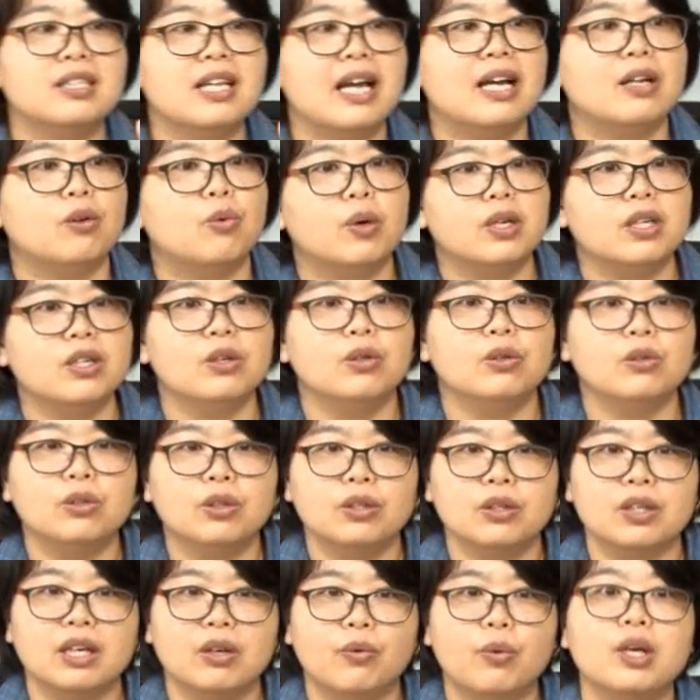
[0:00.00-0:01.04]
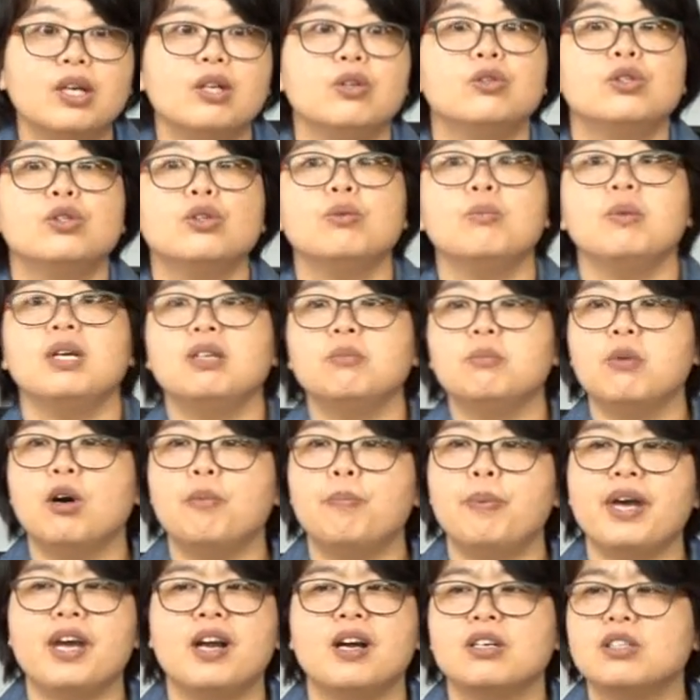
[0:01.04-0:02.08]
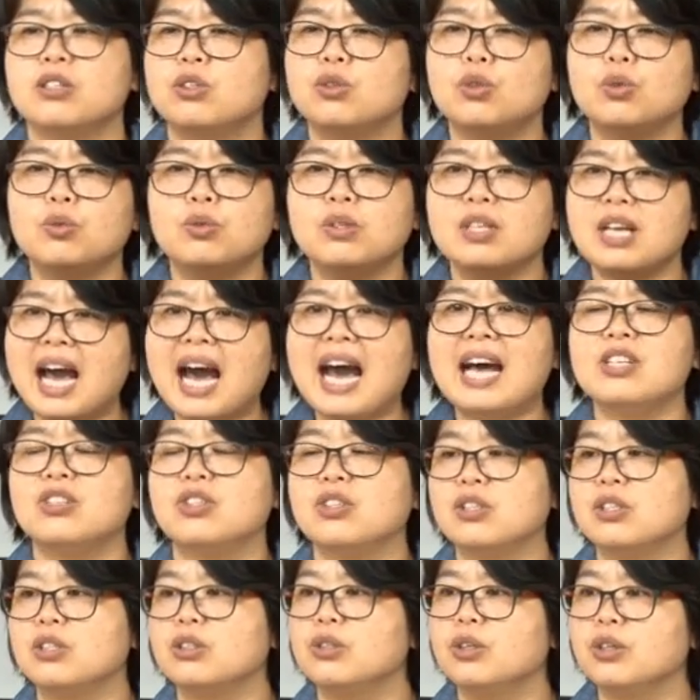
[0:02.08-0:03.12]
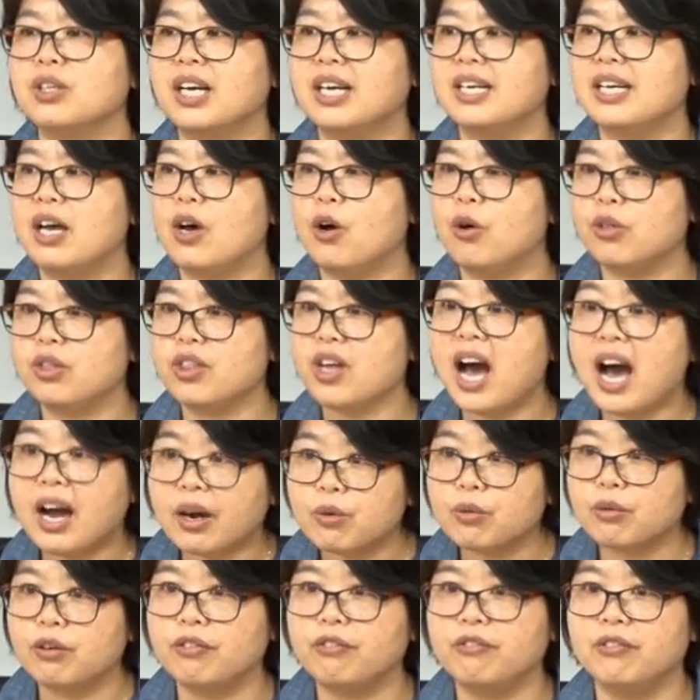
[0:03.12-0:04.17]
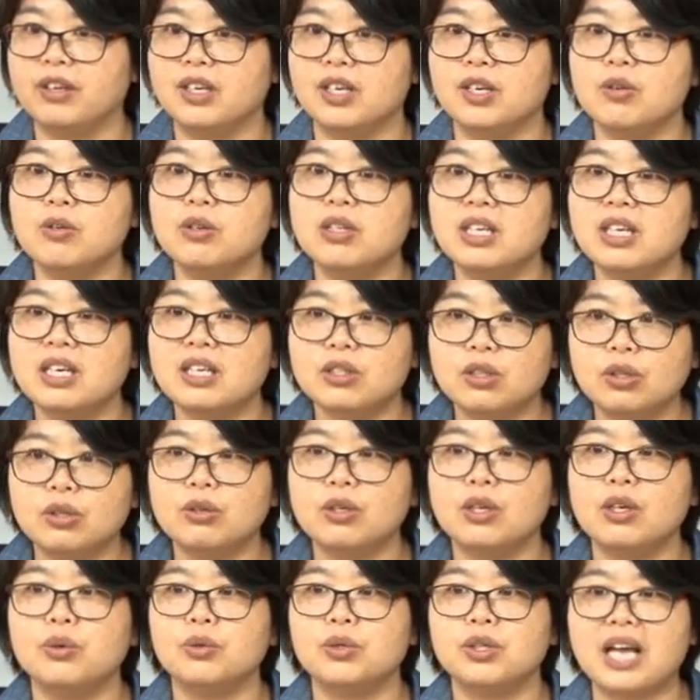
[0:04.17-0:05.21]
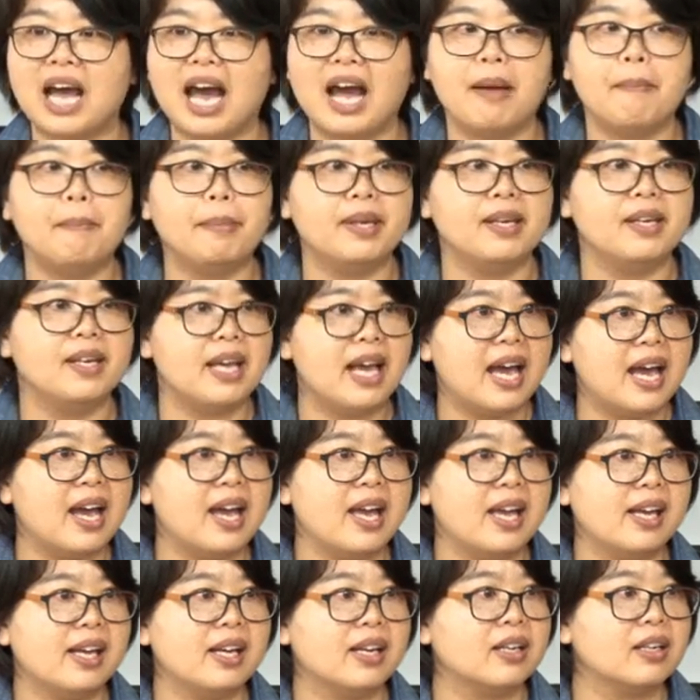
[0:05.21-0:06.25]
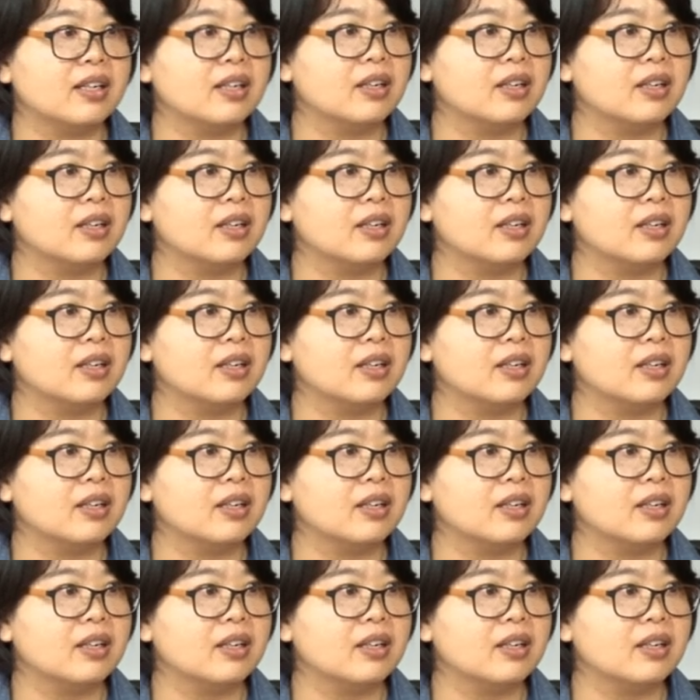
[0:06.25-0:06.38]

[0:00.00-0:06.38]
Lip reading: that when you do minimal pairs, do not just look at orthography. You need to use IPA.